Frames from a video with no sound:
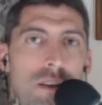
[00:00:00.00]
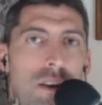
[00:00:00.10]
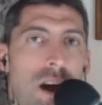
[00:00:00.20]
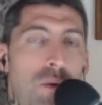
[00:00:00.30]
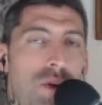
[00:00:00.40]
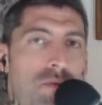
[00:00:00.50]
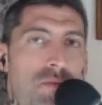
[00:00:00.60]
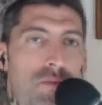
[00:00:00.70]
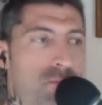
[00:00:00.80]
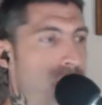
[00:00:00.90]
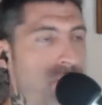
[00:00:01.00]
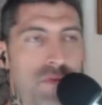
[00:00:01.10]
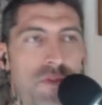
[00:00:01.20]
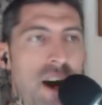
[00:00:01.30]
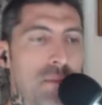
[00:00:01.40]
I would
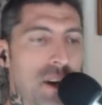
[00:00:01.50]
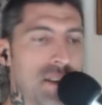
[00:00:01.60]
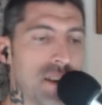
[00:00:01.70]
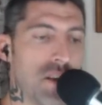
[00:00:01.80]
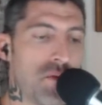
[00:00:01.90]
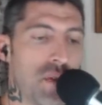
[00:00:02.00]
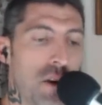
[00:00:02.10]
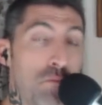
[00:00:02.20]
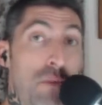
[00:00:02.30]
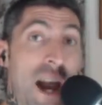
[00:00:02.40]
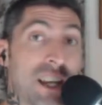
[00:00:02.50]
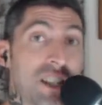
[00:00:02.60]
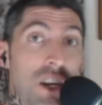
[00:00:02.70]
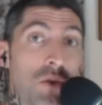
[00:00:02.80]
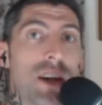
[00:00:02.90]
find myself in a
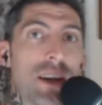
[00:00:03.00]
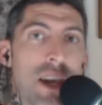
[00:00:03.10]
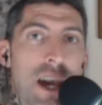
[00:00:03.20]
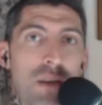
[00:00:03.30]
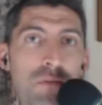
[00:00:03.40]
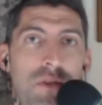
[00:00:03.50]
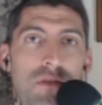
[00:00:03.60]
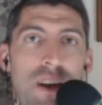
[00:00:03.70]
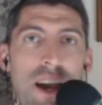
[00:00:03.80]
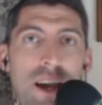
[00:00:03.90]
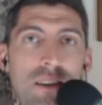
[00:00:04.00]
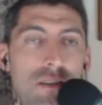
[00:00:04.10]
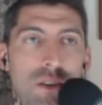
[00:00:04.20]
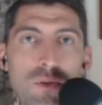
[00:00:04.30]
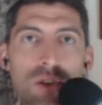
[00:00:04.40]
Baxterian camp if I had to
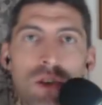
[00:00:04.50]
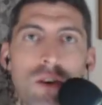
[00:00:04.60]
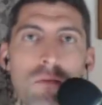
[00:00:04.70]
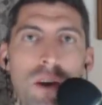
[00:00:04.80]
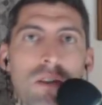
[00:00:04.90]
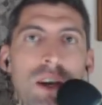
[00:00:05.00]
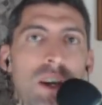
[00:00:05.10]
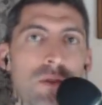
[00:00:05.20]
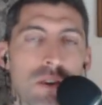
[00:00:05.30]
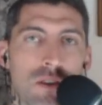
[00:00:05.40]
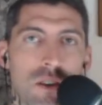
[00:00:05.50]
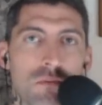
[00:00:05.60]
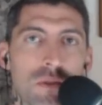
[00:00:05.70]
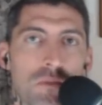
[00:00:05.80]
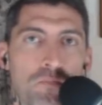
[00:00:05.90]
use a term. I don't like using terms.